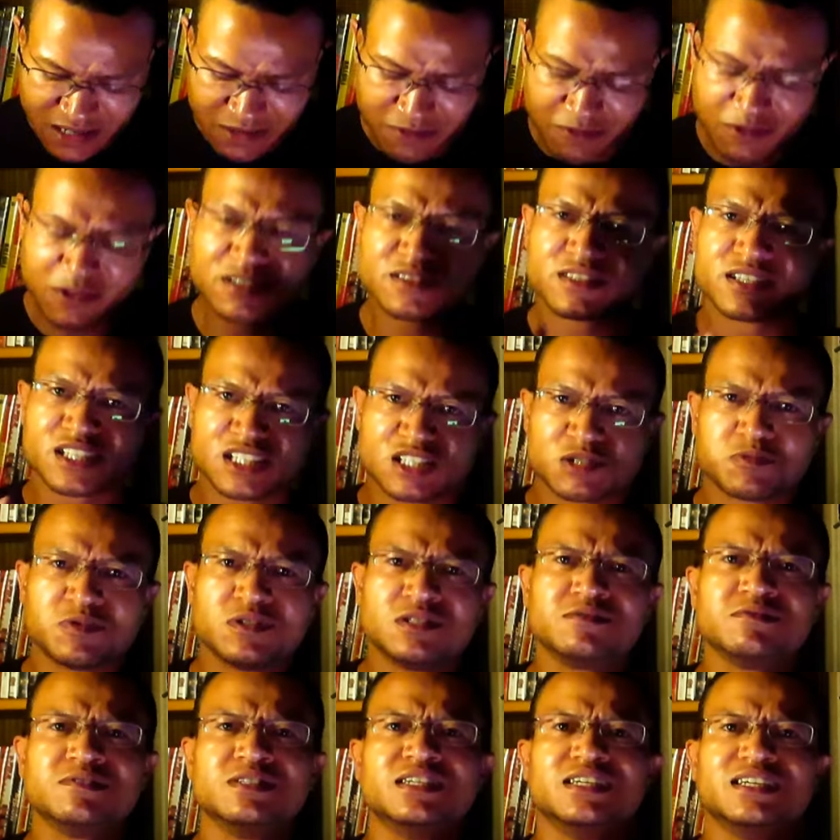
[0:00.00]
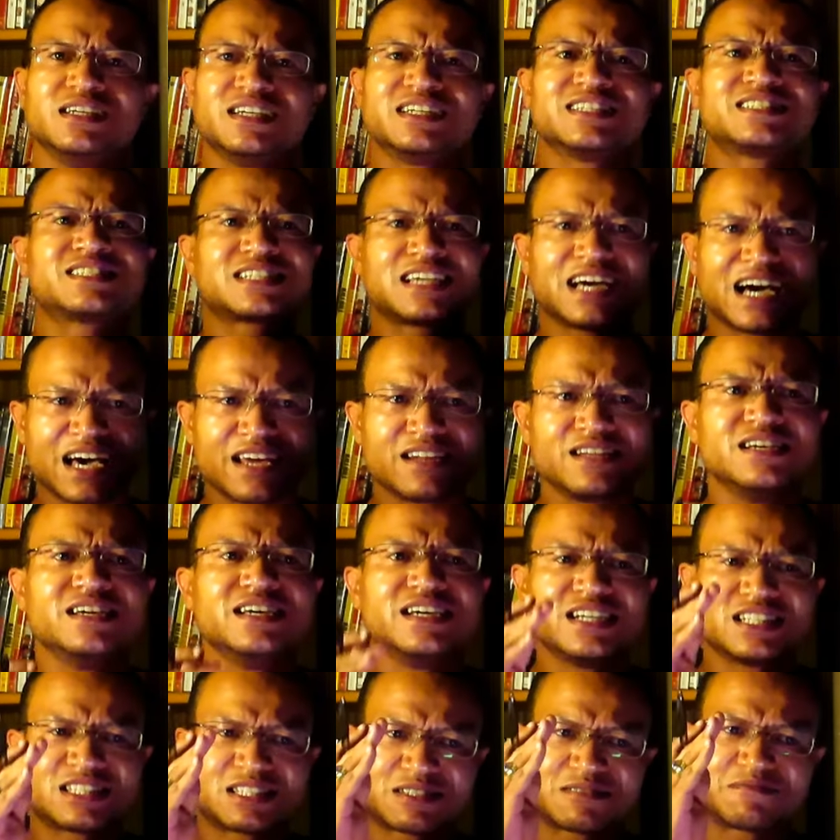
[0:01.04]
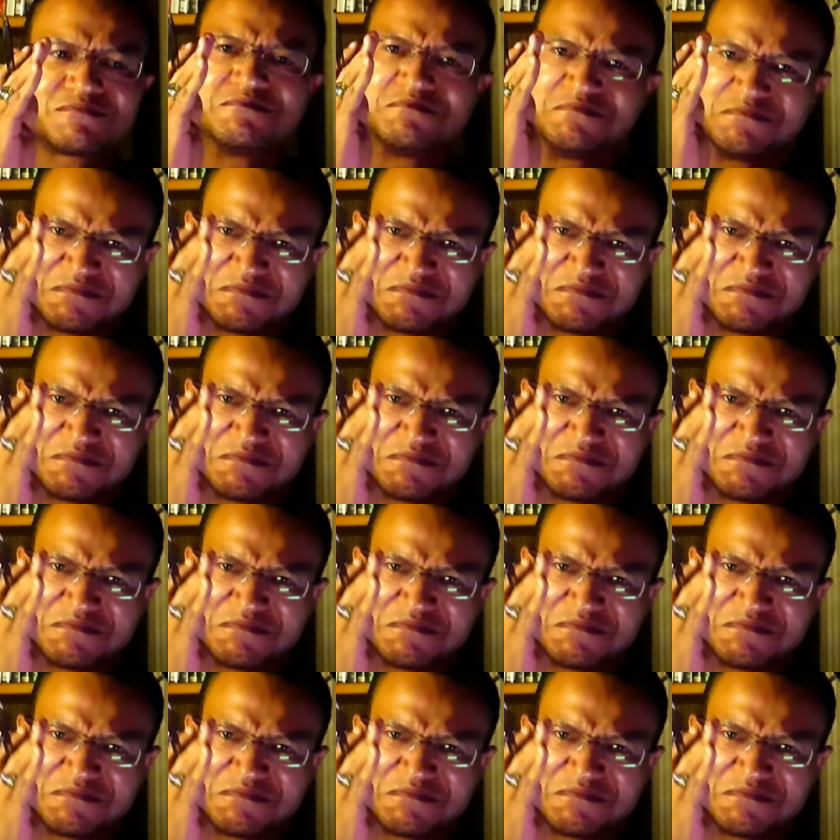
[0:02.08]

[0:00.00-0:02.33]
Well, this one, it's